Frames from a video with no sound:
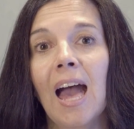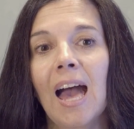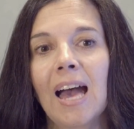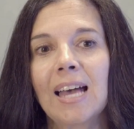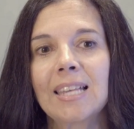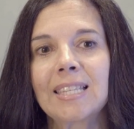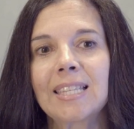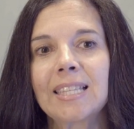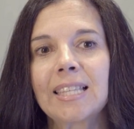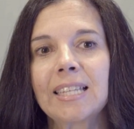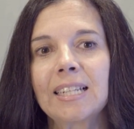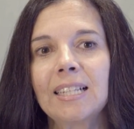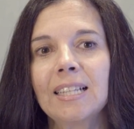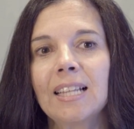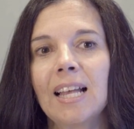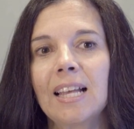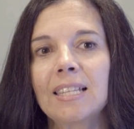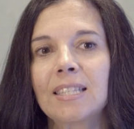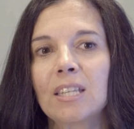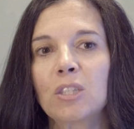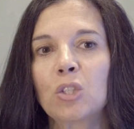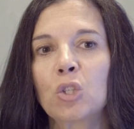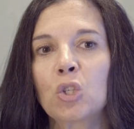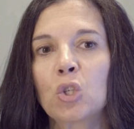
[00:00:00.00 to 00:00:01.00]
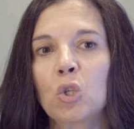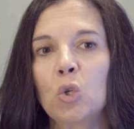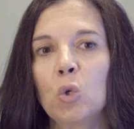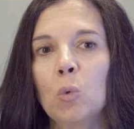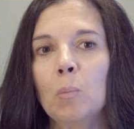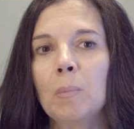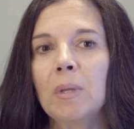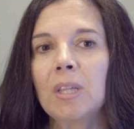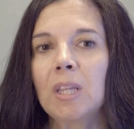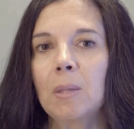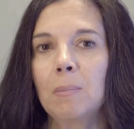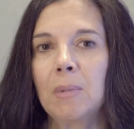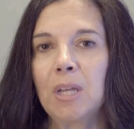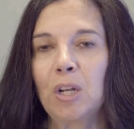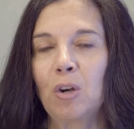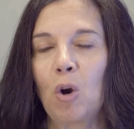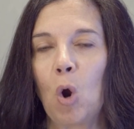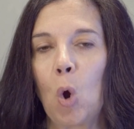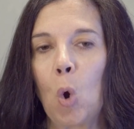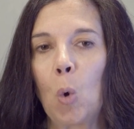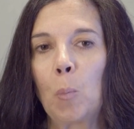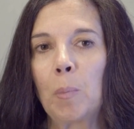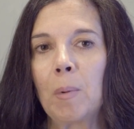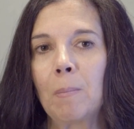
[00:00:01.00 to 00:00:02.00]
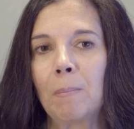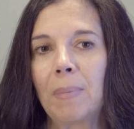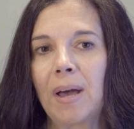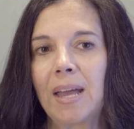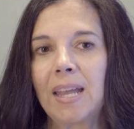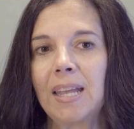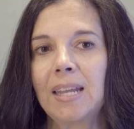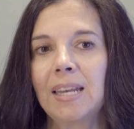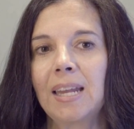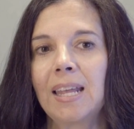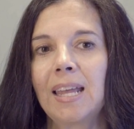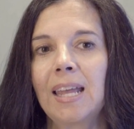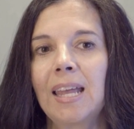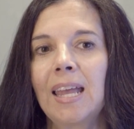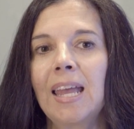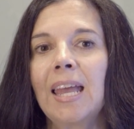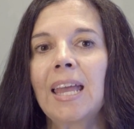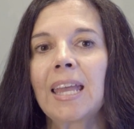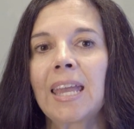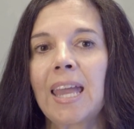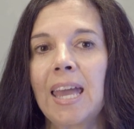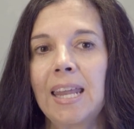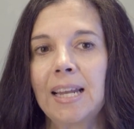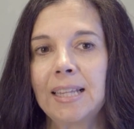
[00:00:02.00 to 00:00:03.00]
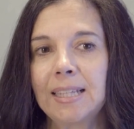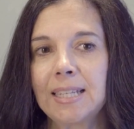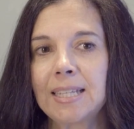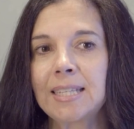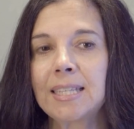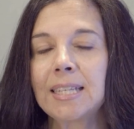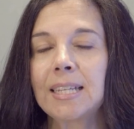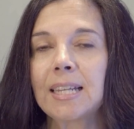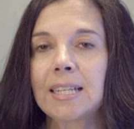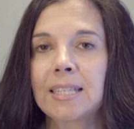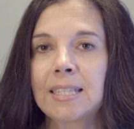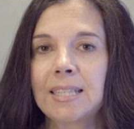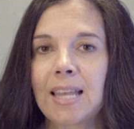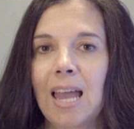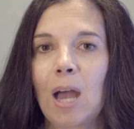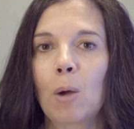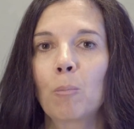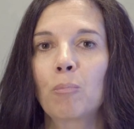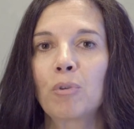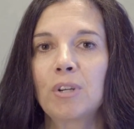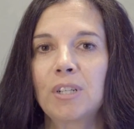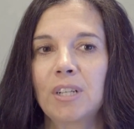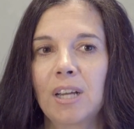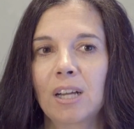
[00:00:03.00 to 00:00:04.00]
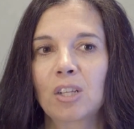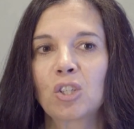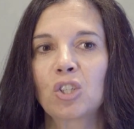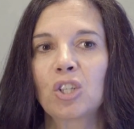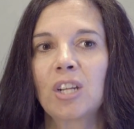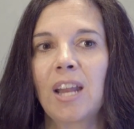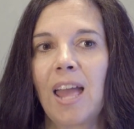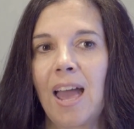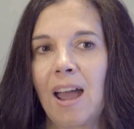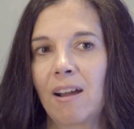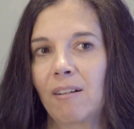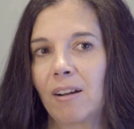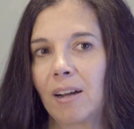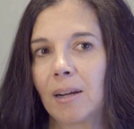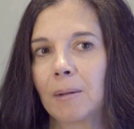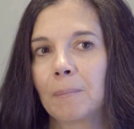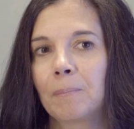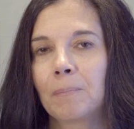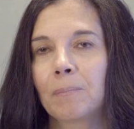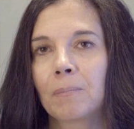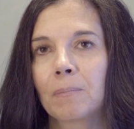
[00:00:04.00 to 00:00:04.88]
As little as a 2 mm open bite can elicit a sound production error.